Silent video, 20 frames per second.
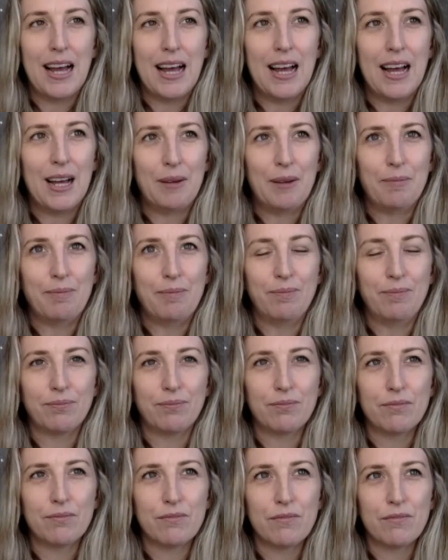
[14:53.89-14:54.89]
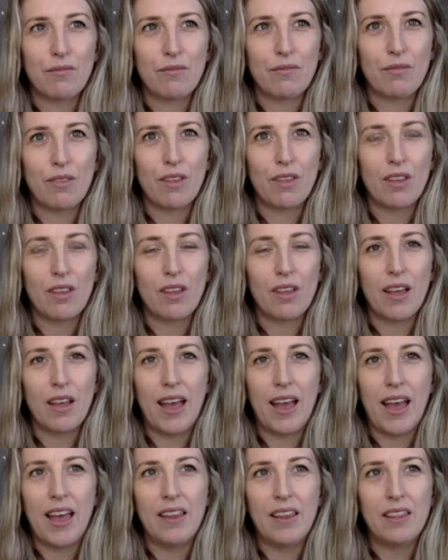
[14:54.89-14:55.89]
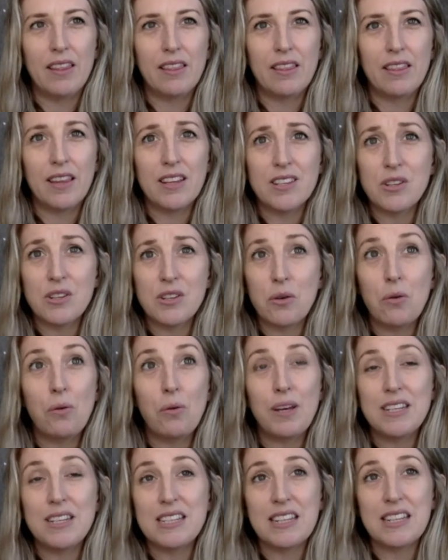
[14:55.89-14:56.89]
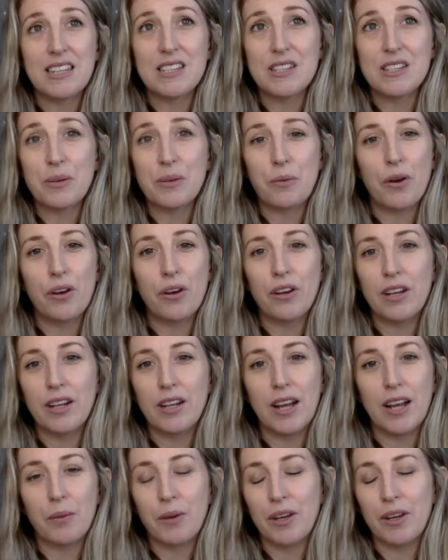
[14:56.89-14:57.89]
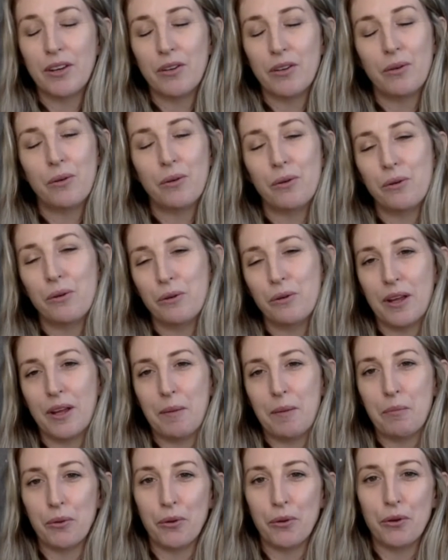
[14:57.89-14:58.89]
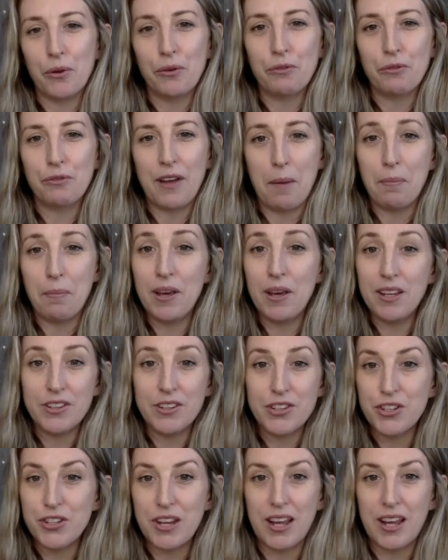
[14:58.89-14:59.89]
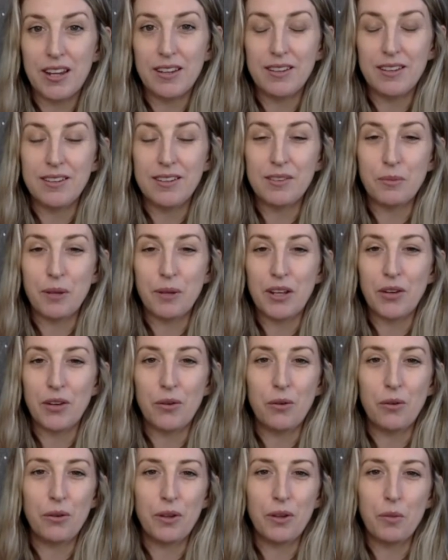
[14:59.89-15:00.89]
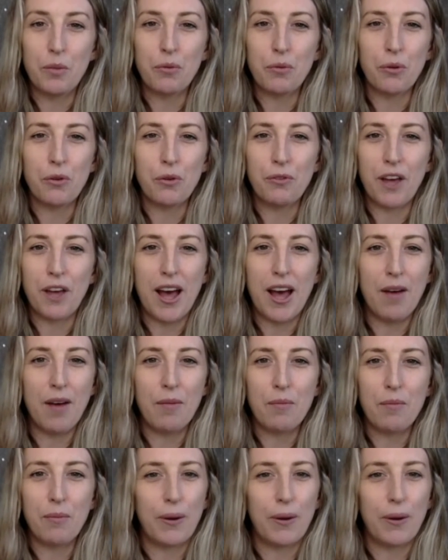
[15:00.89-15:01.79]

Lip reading: And there's always things to work on. Like, we can all improve our pitch and we can all improve our breath